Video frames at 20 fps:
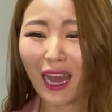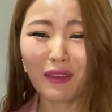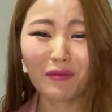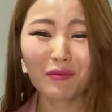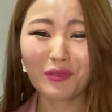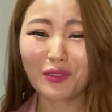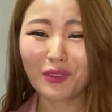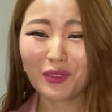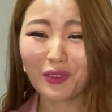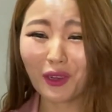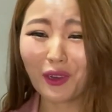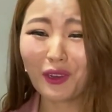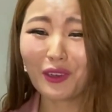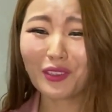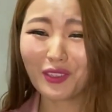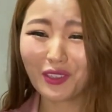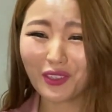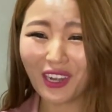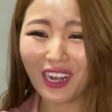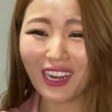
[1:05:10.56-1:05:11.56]
I'm so
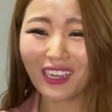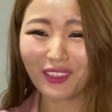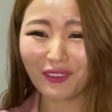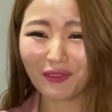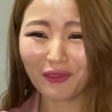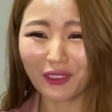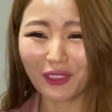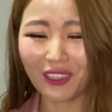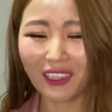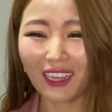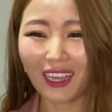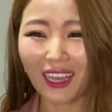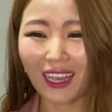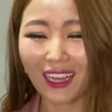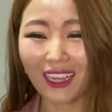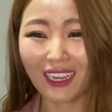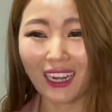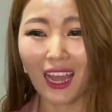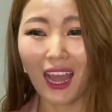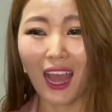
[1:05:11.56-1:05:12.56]
stressful
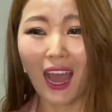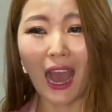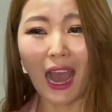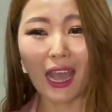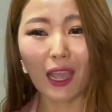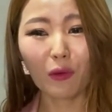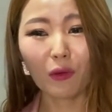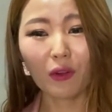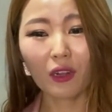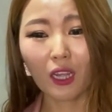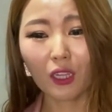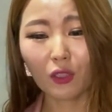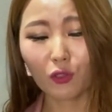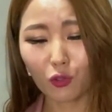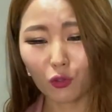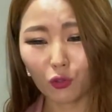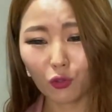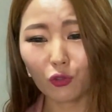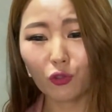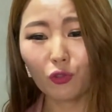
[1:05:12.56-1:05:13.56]
and I wanna
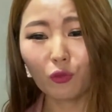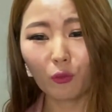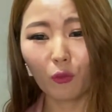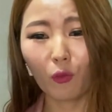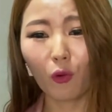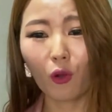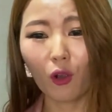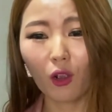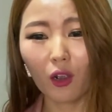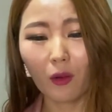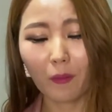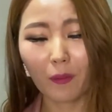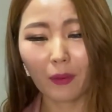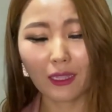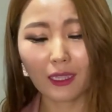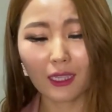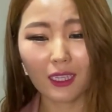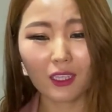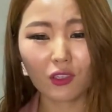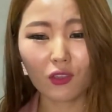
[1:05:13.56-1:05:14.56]
do more,
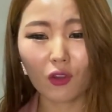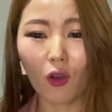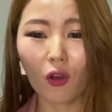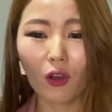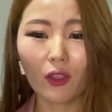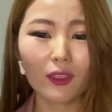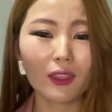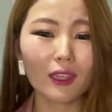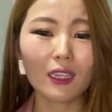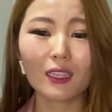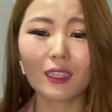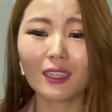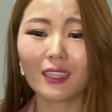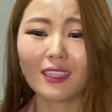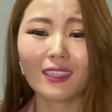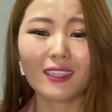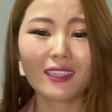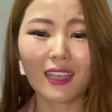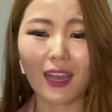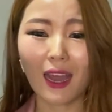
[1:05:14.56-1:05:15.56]
but it's only
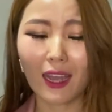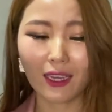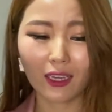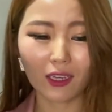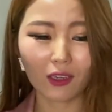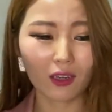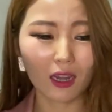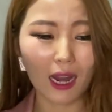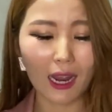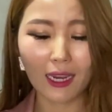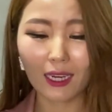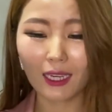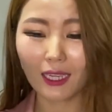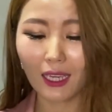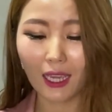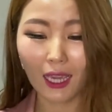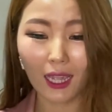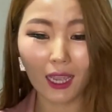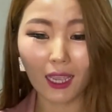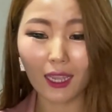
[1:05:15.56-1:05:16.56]
desire. I
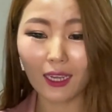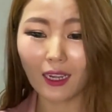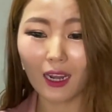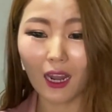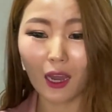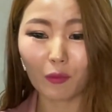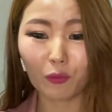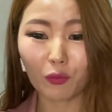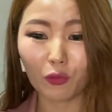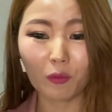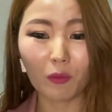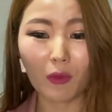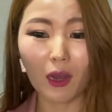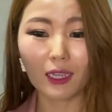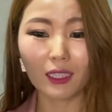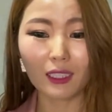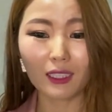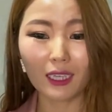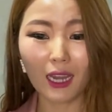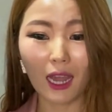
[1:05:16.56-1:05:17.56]
cannot put
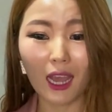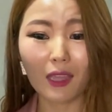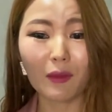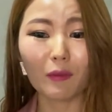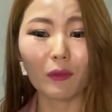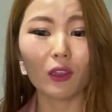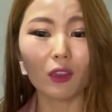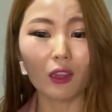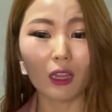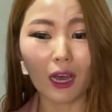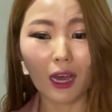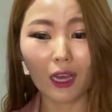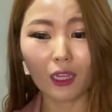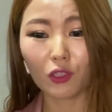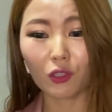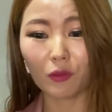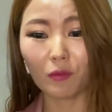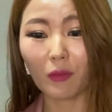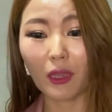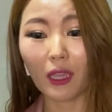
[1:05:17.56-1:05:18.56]
my time a lot
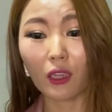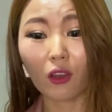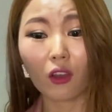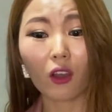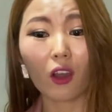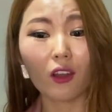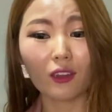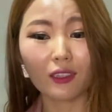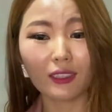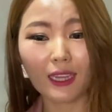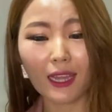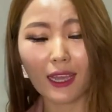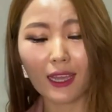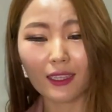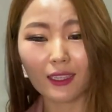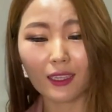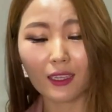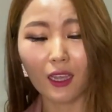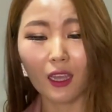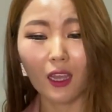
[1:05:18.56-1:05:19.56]
to make a
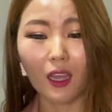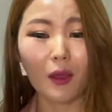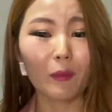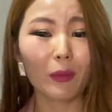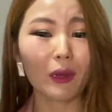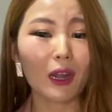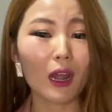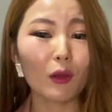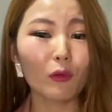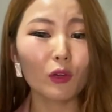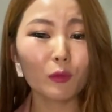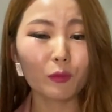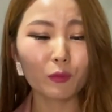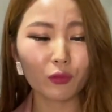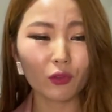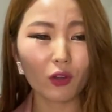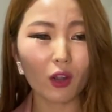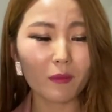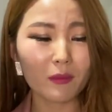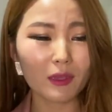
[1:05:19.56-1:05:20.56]
content, but I will
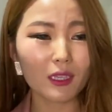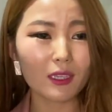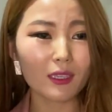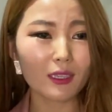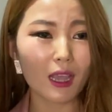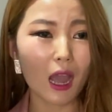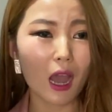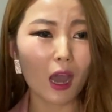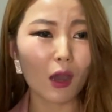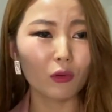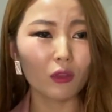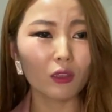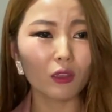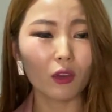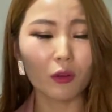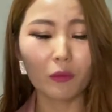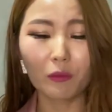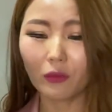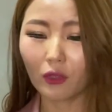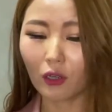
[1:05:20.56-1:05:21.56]
promise I will
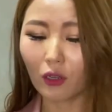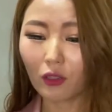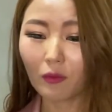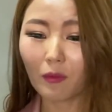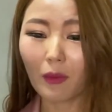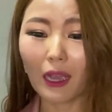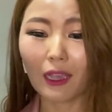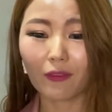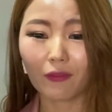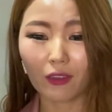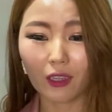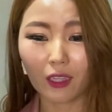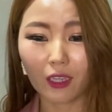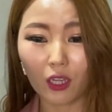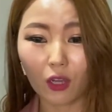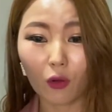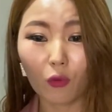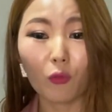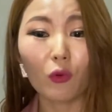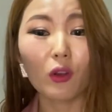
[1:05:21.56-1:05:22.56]
upload my
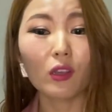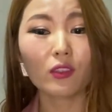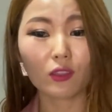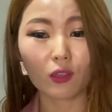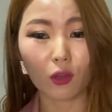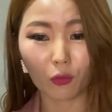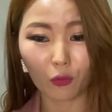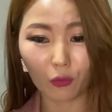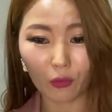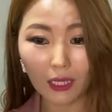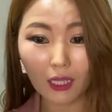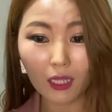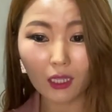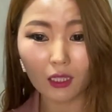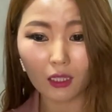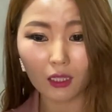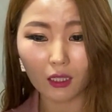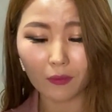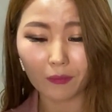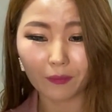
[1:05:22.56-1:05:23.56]
video once a
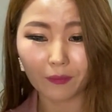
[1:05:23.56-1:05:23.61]
week.